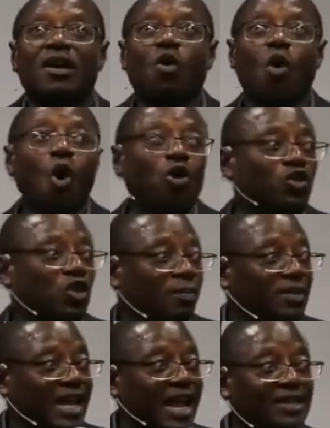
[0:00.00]
owed some
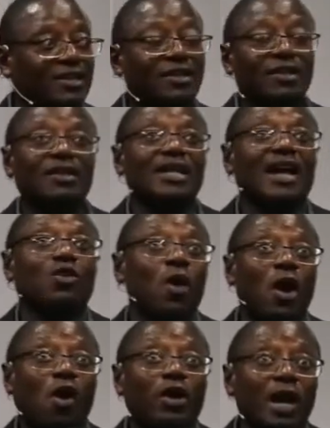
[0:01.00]
debt that were
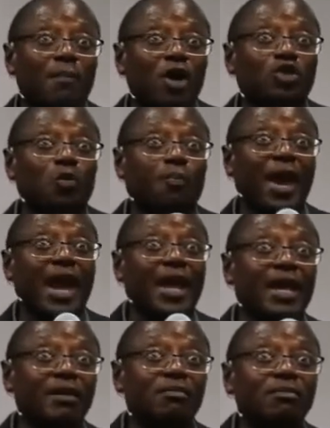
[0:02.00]
unable to pay,